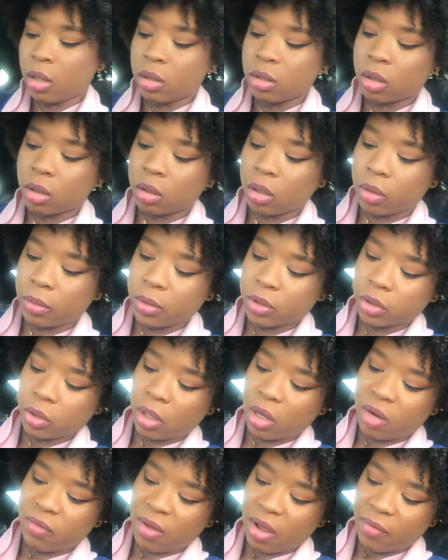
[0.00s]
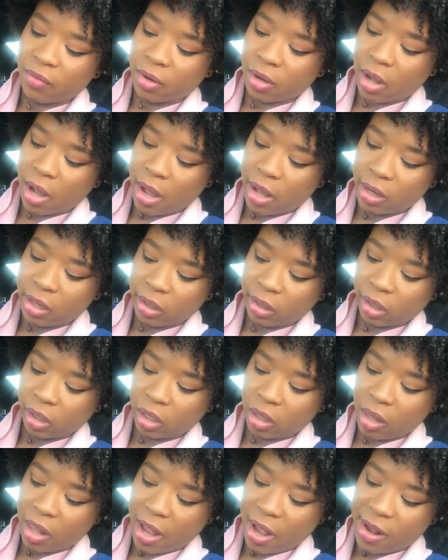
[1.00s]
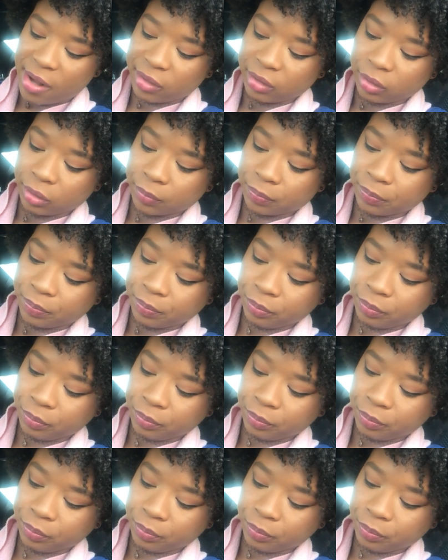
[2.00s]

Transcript: The lowest grade I've ever gotten in a class